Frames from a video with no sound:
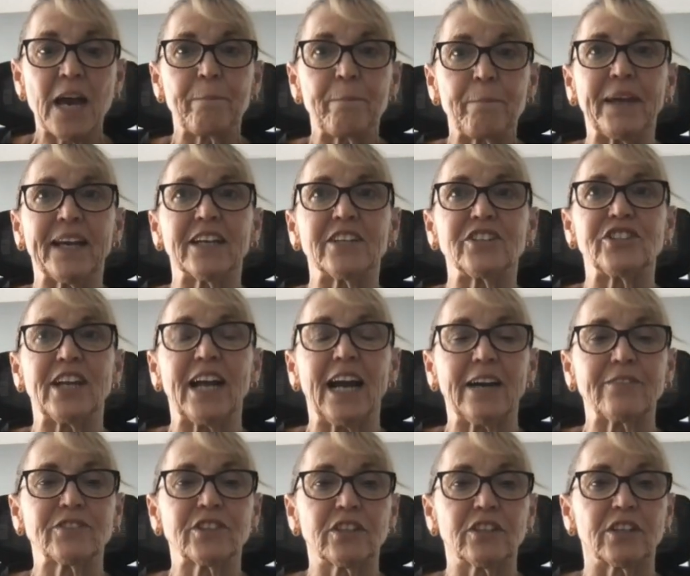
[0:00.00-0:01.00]
because you
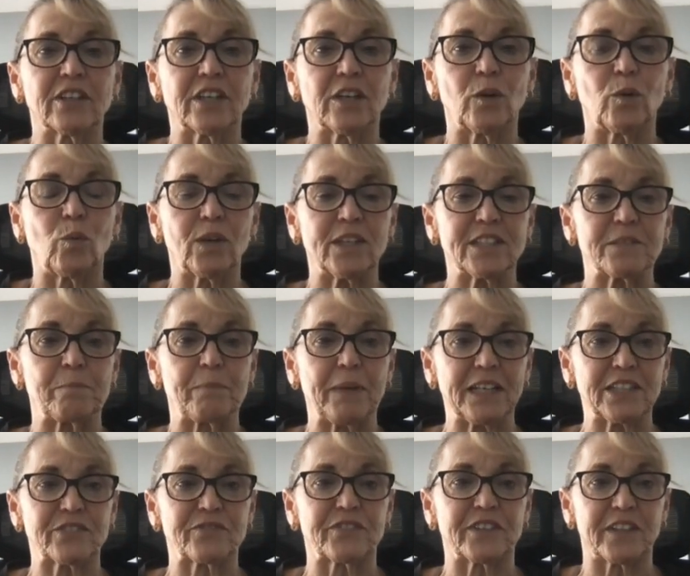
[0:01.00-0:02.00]
have to look at what's
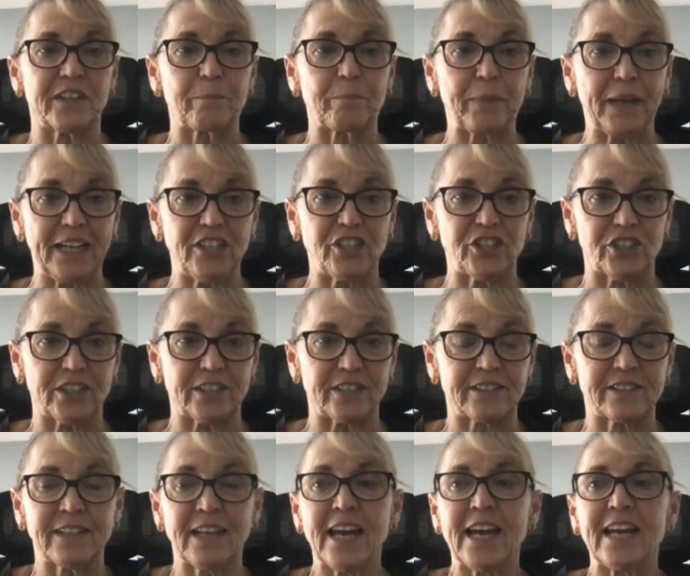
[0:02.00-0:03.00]
best for the
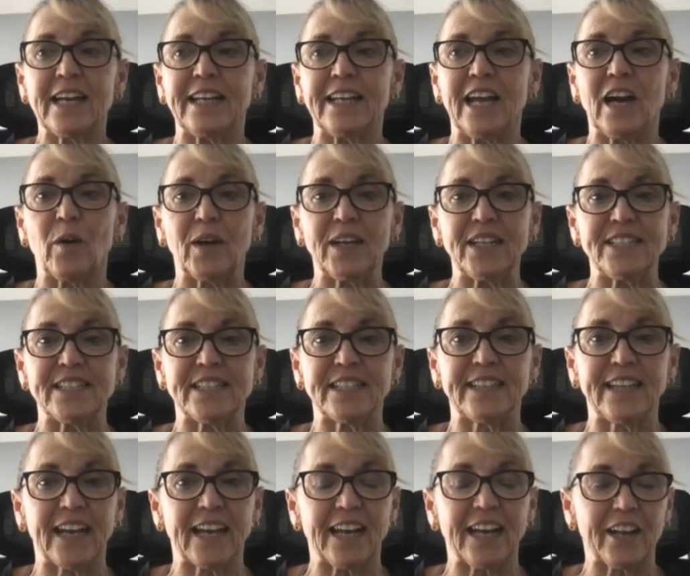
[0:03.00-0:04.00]
patients. Now, I did
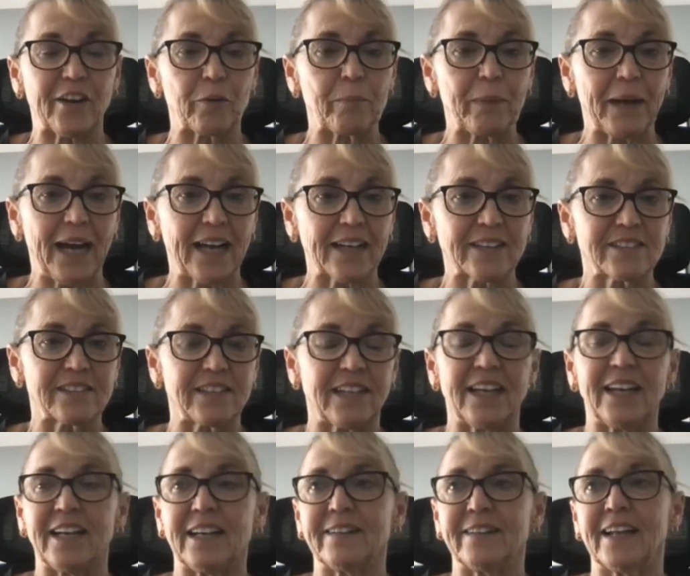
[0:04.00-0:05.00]
get a letter back
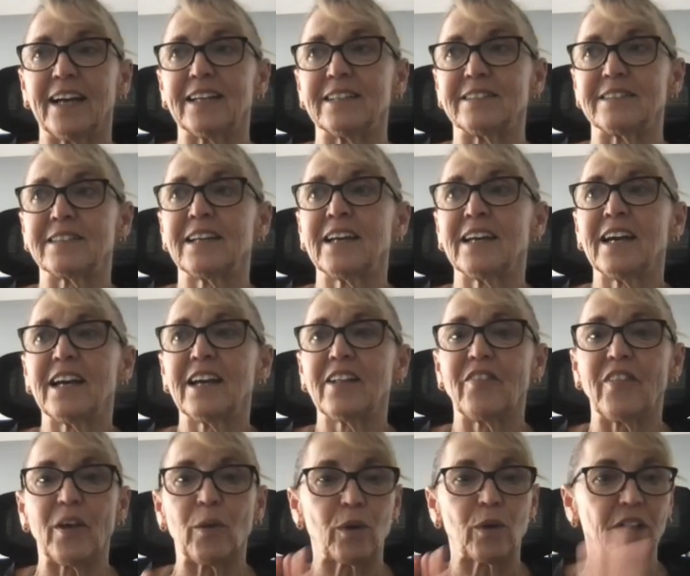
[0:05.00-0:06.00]
saying that
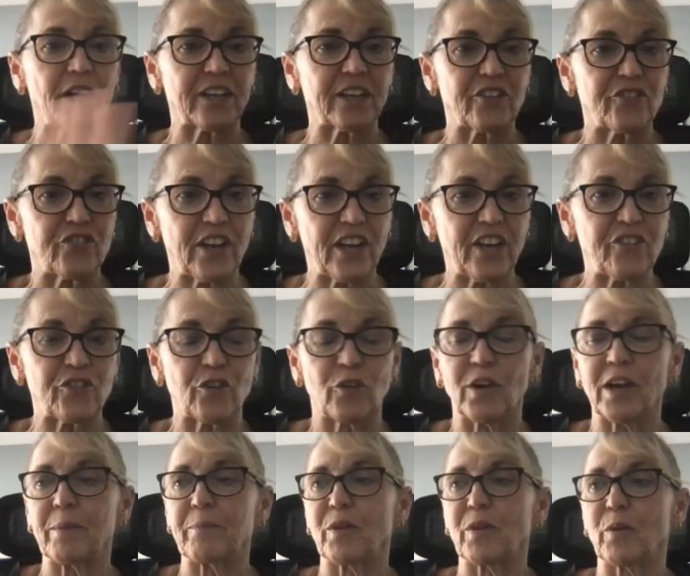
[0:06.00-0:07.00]
they weren't going to change
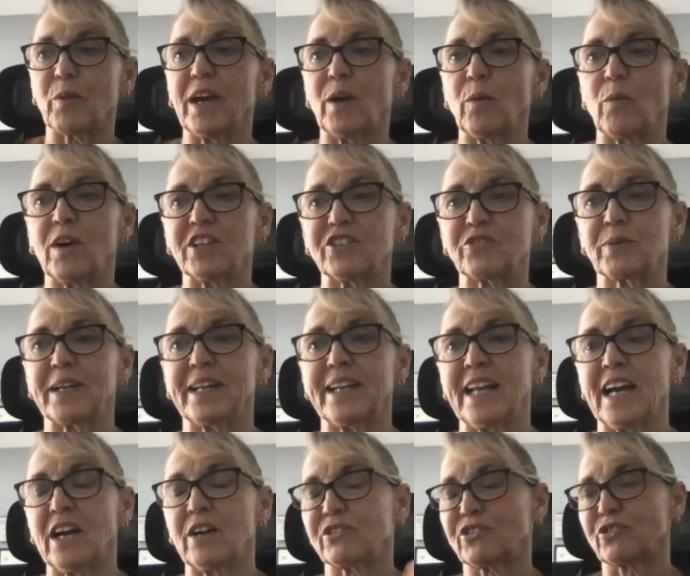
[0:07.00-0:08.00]
OHIP the way it was right
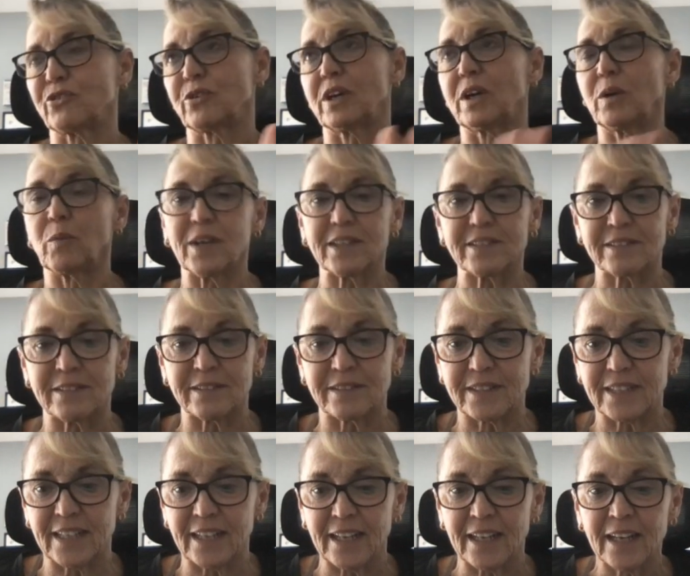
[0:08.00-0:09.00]
now. Sorry, it wasn't
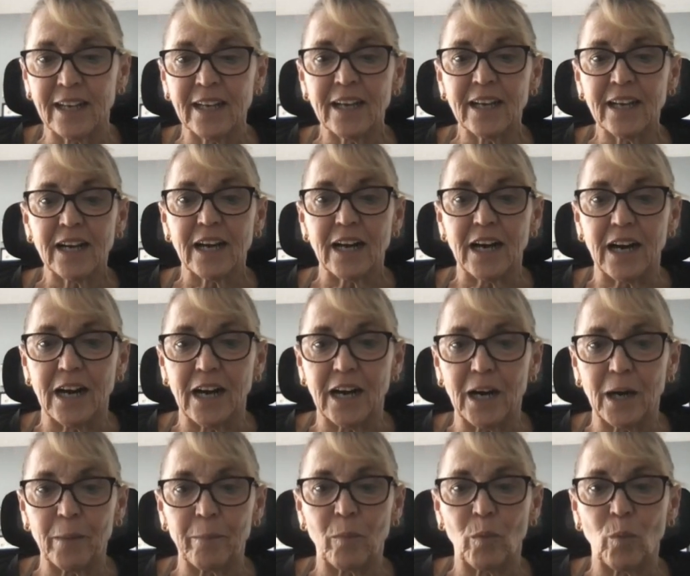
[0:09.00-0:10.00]
the
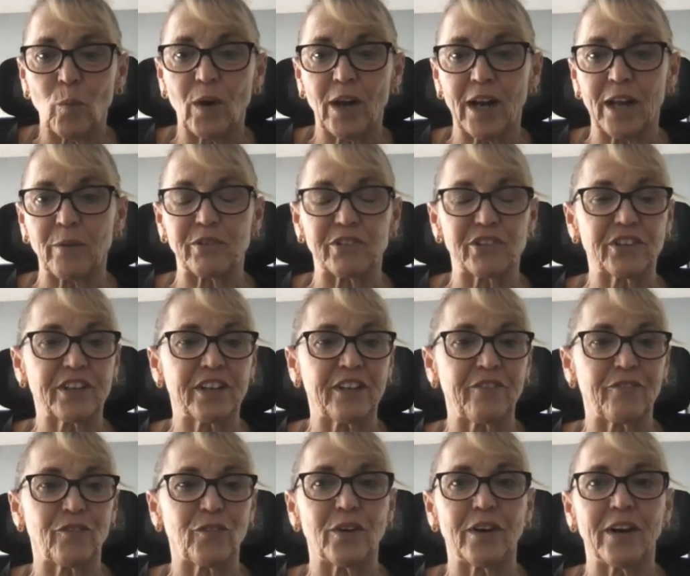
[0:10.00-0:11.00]
what I was looking
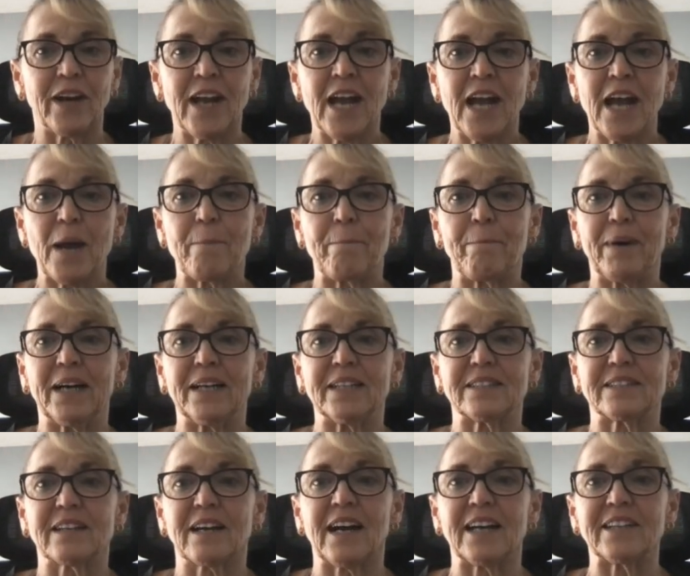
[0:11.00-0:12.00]
for.
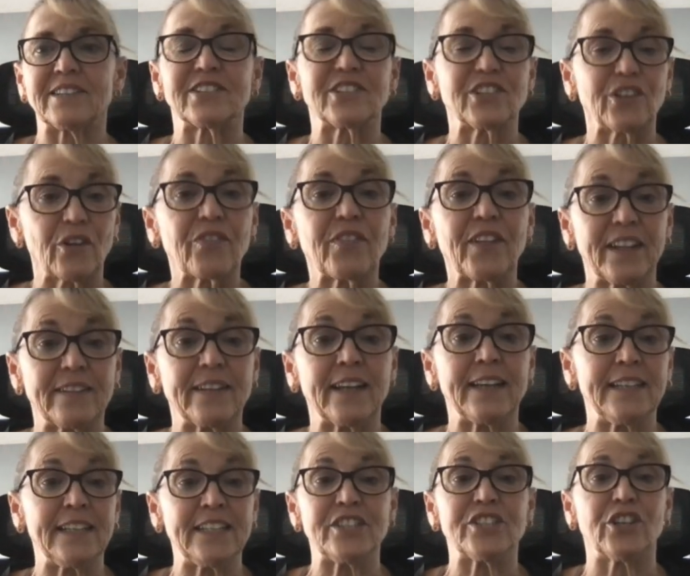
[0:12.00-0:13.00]
But I still think they
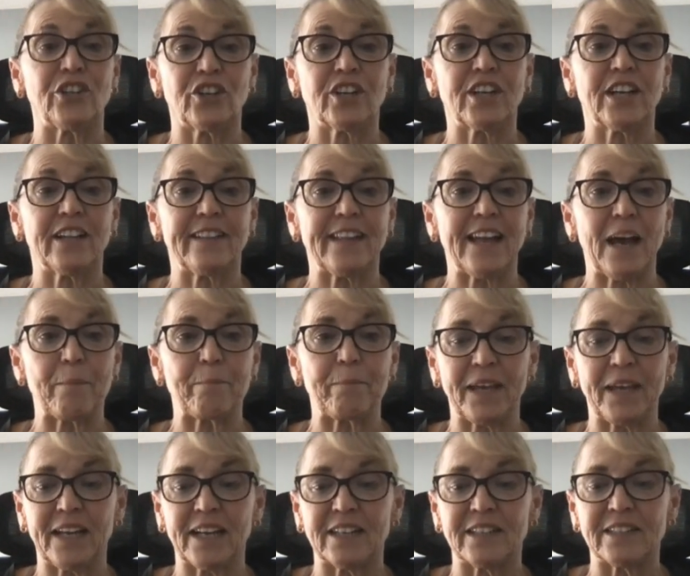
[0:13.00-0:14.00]
need to look at that
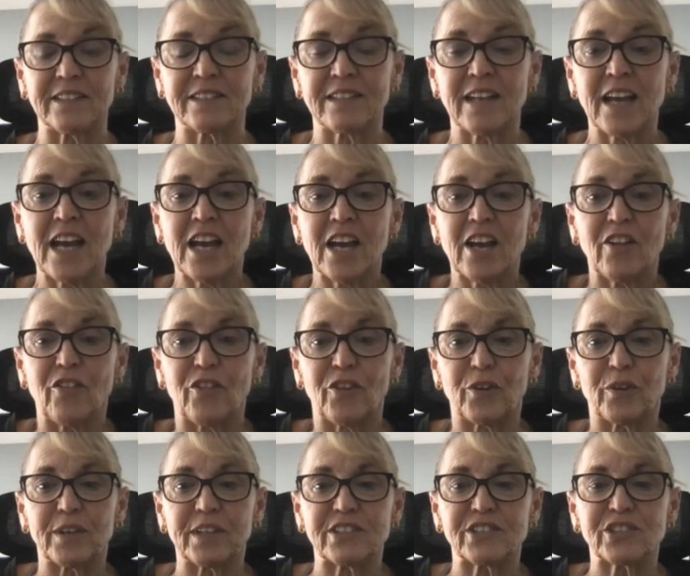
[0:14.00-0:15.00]
because
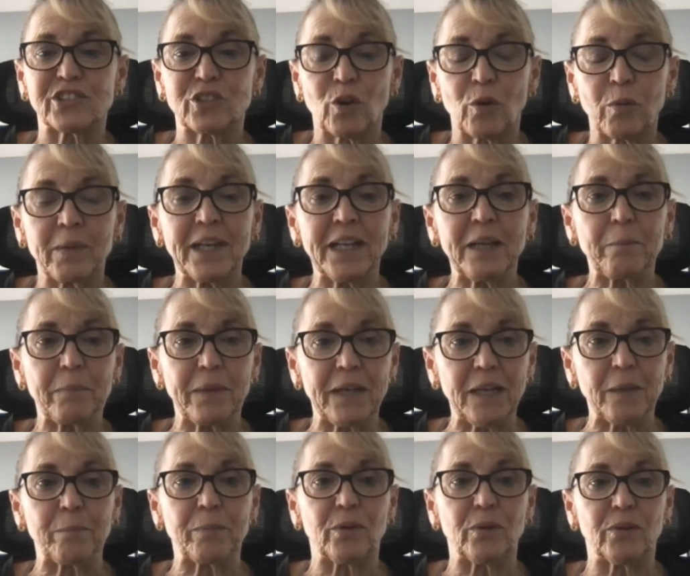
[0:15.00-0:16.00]
there is so many
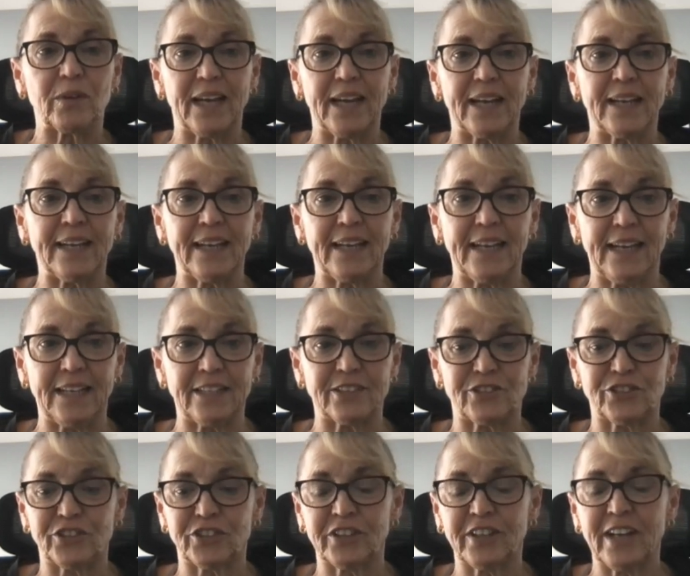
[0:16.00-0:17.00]
people getting
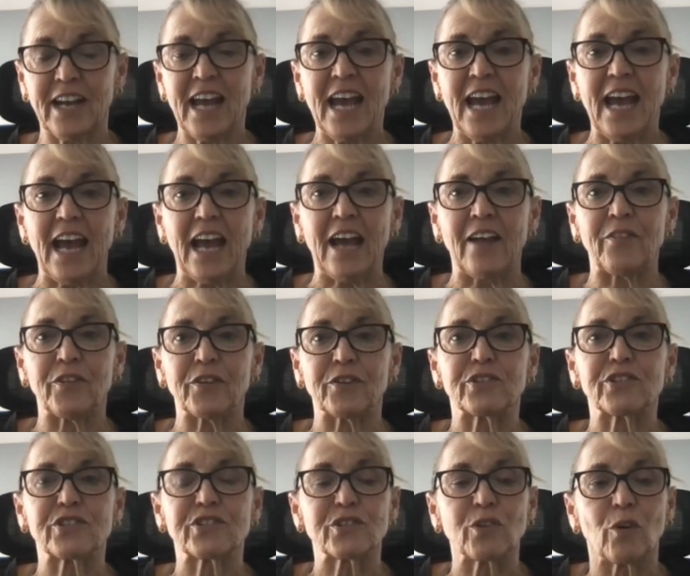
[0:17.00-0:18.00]
cancer and
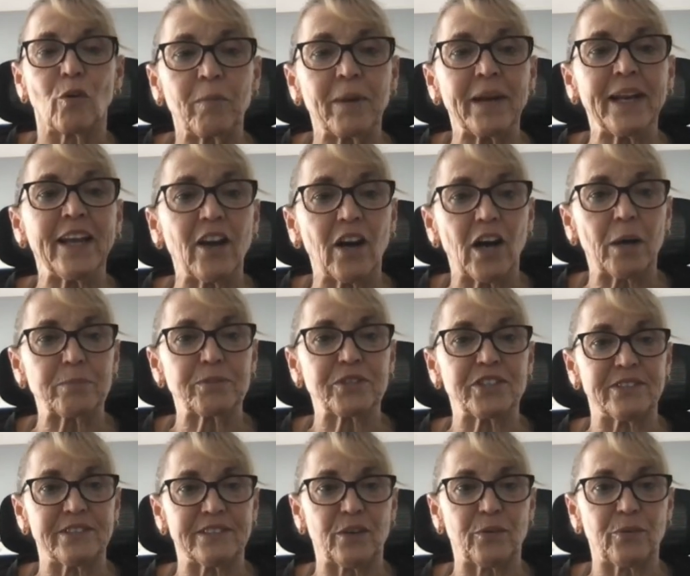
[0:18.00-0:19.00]
there's so many
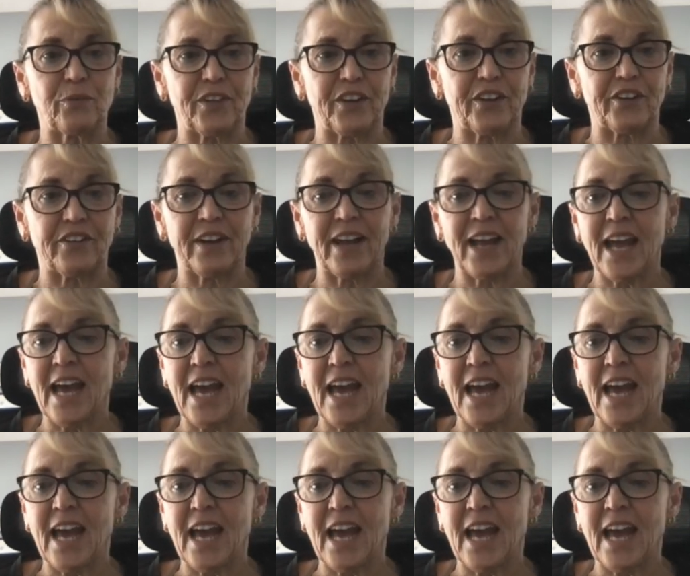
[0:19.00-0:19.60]
options out there.